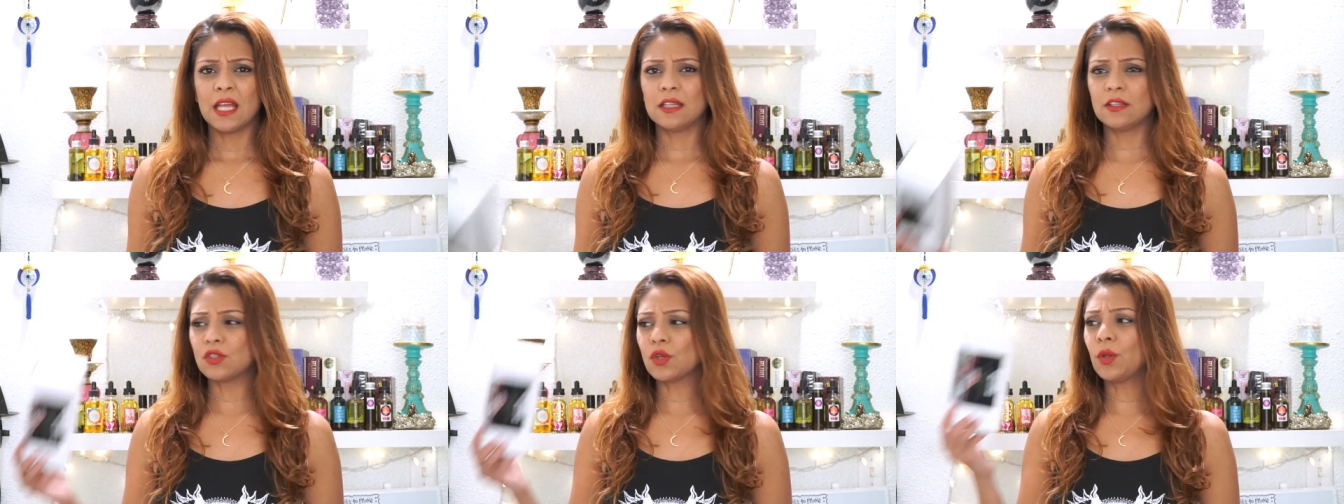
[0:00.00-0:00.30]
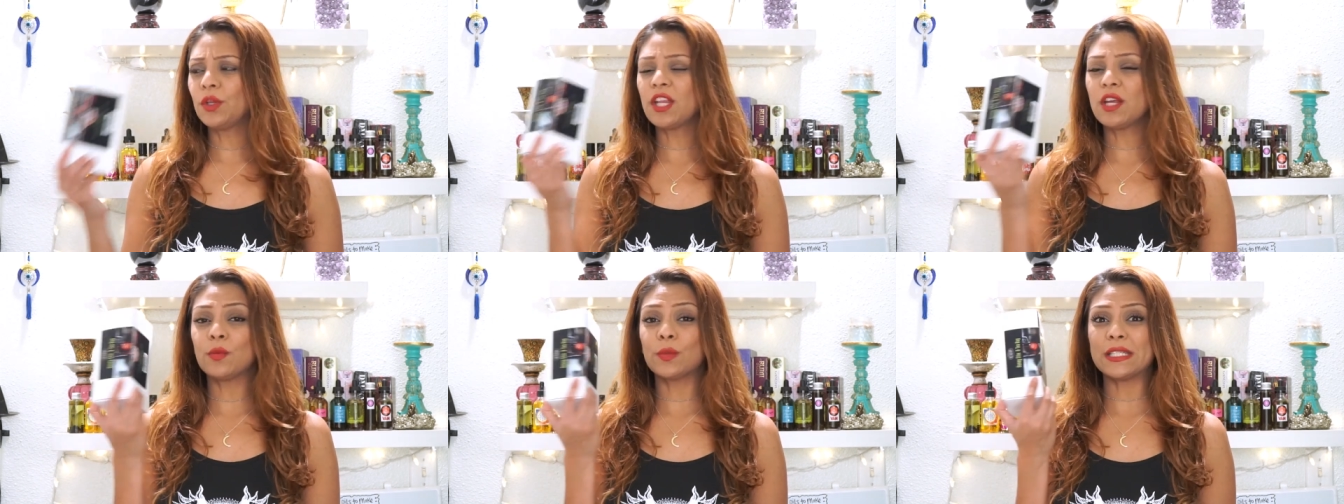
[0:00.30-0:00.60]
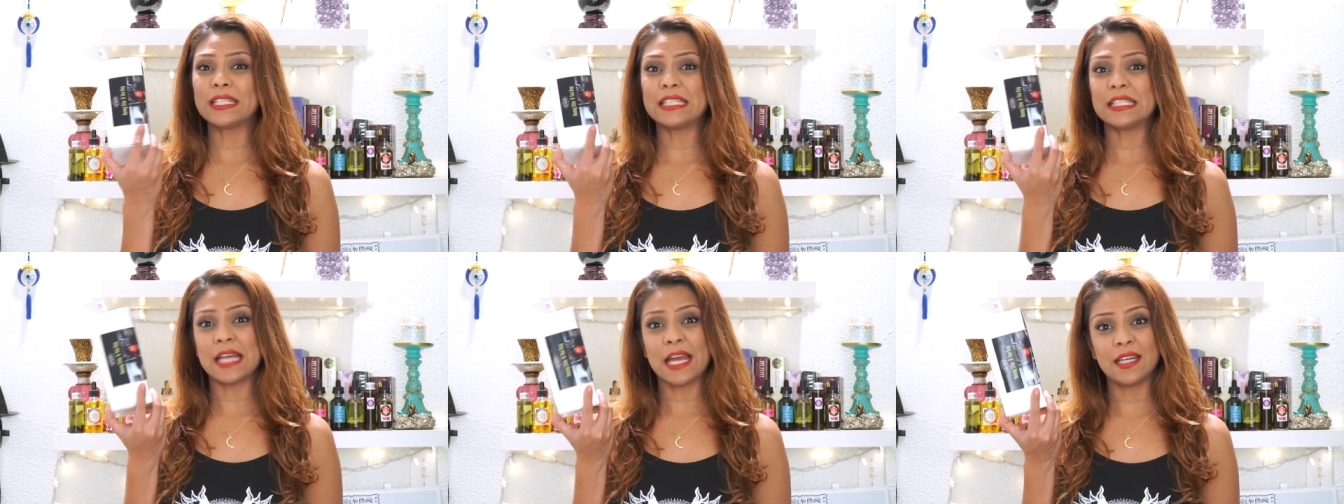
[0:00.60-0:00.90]
this whole thing
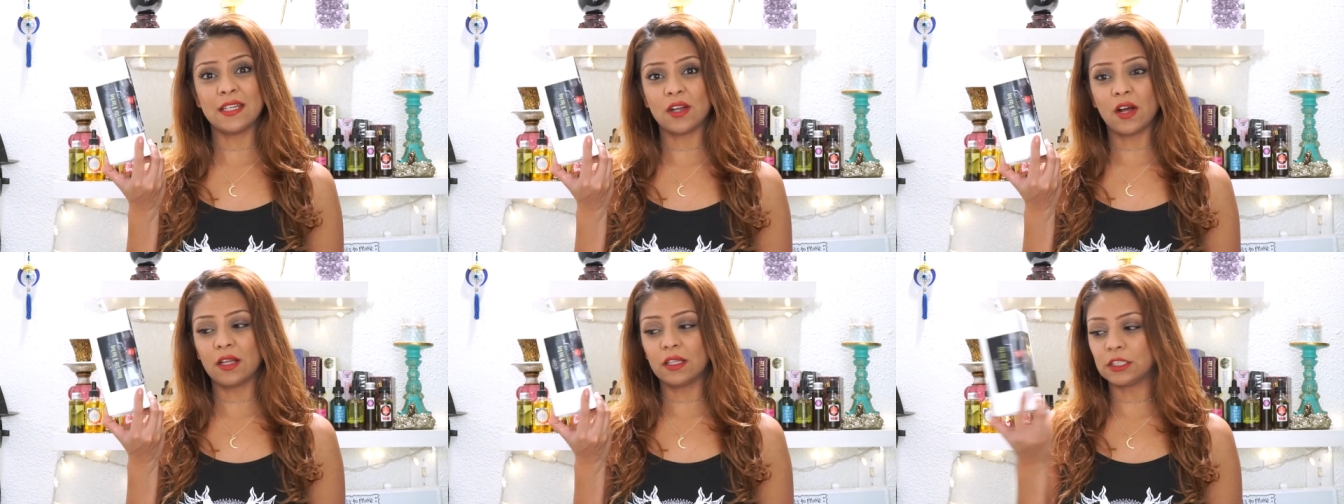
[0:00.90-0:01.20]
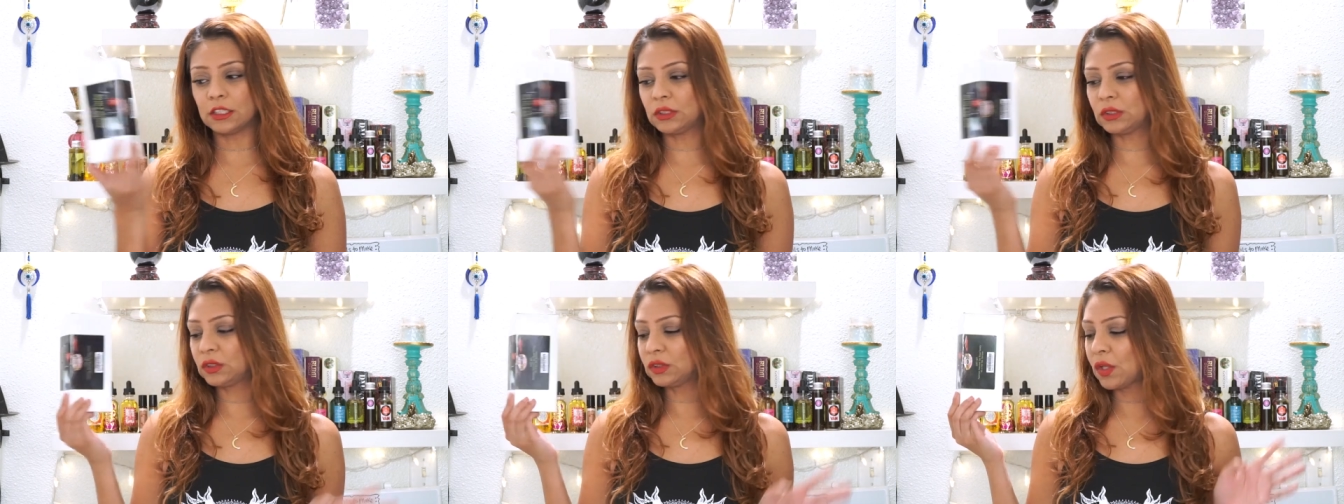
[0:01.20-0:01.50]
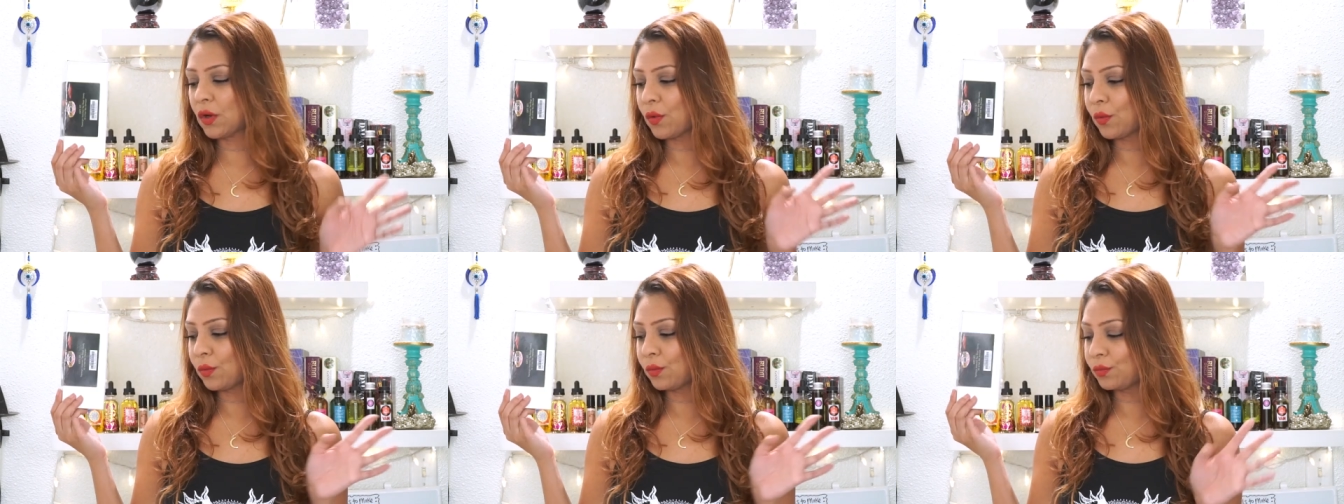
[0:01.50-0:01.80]
was $10.
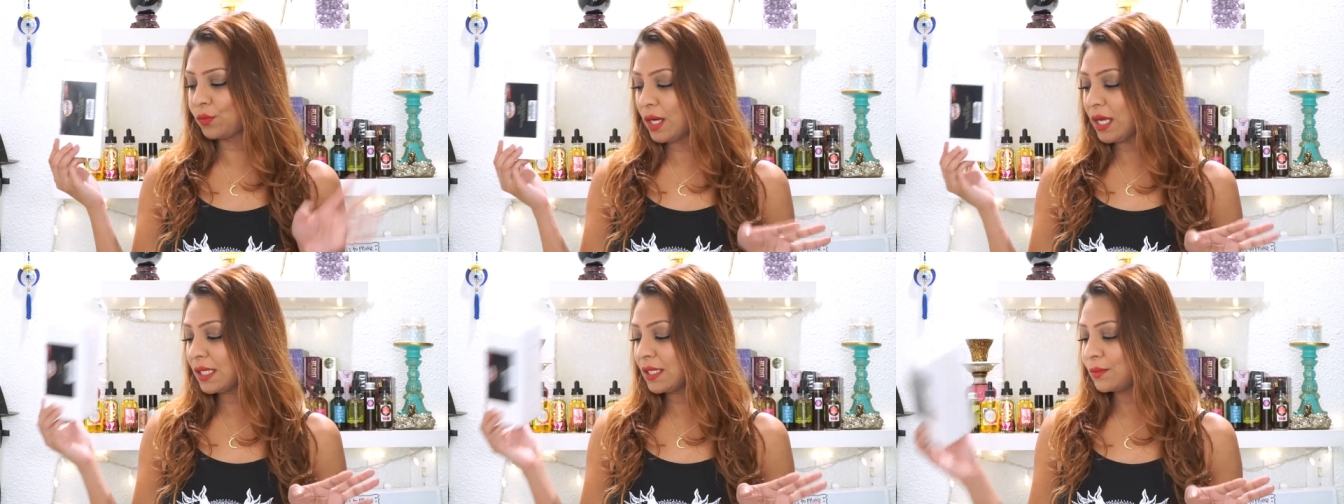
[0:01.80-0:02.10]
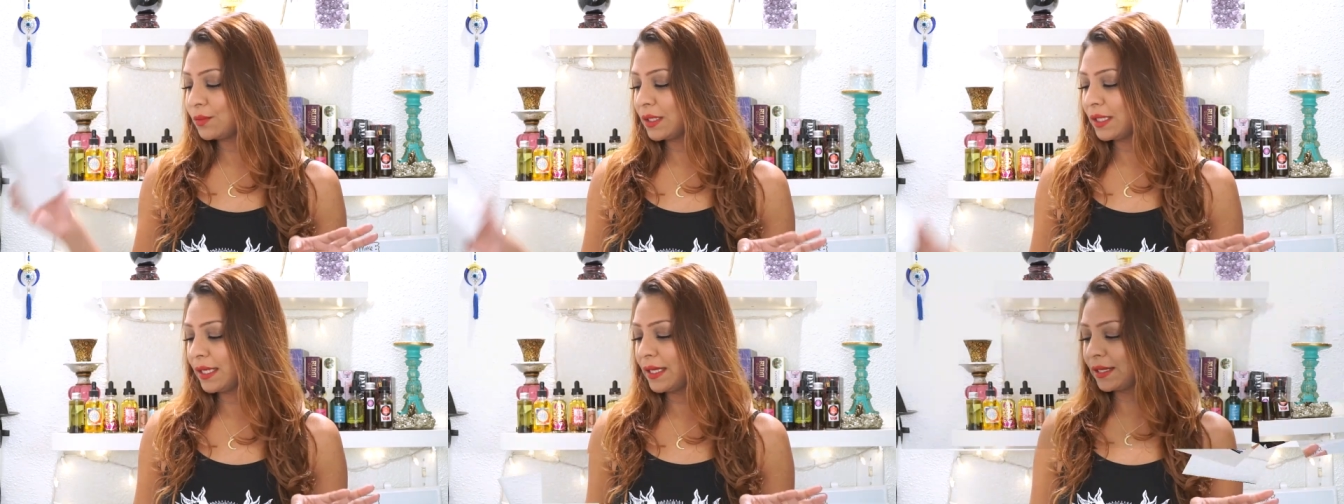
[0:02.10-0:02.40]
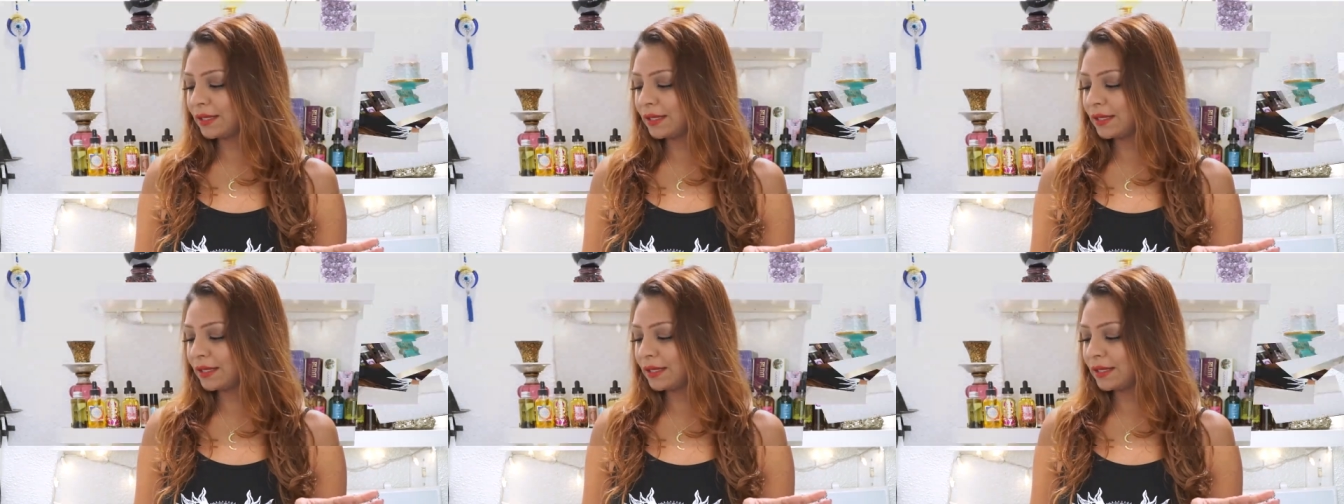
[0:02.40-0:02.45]
So really, really